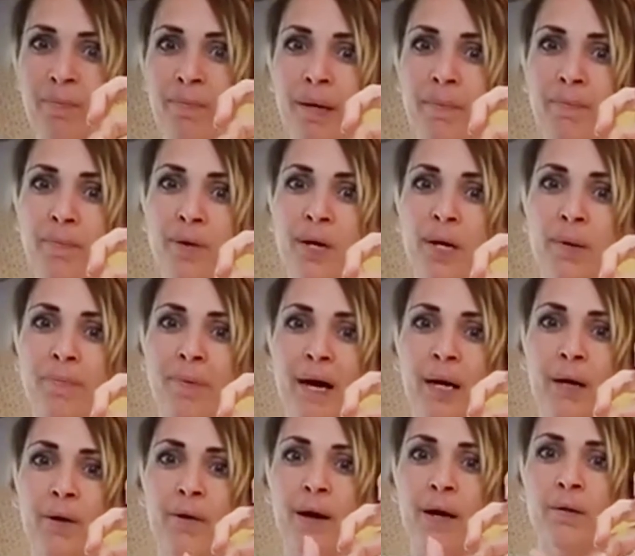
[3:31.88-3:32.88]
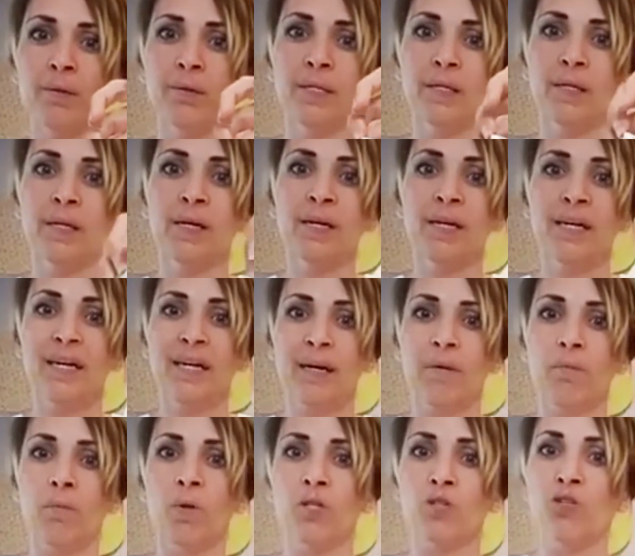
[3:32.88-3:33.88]
paper in the background,
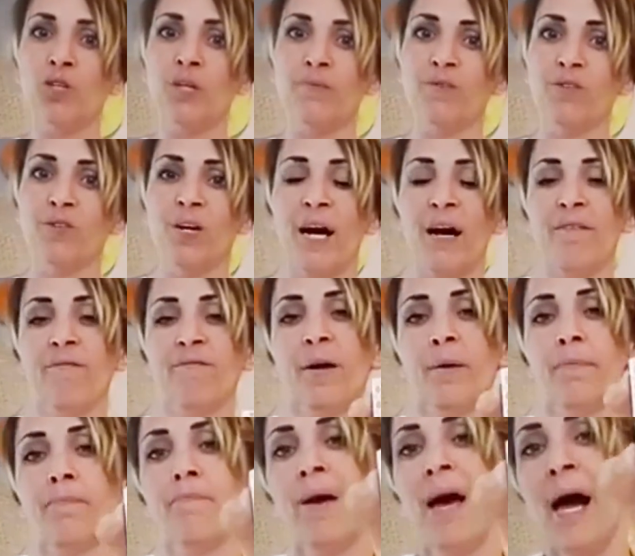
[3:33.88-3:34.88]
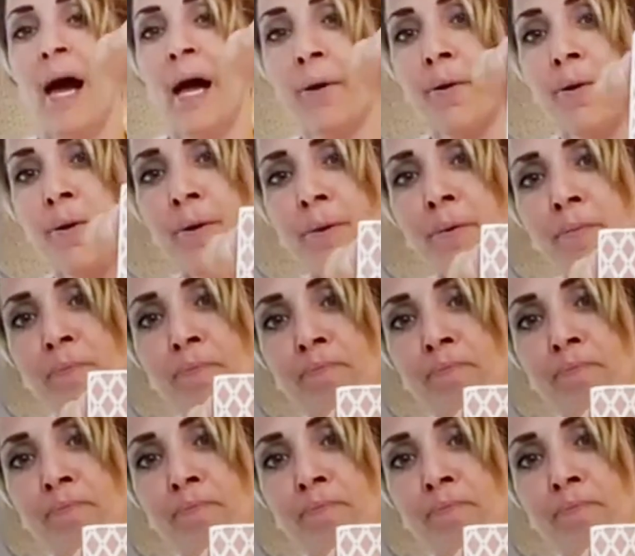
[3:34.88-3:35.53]
which gives you that fun pattern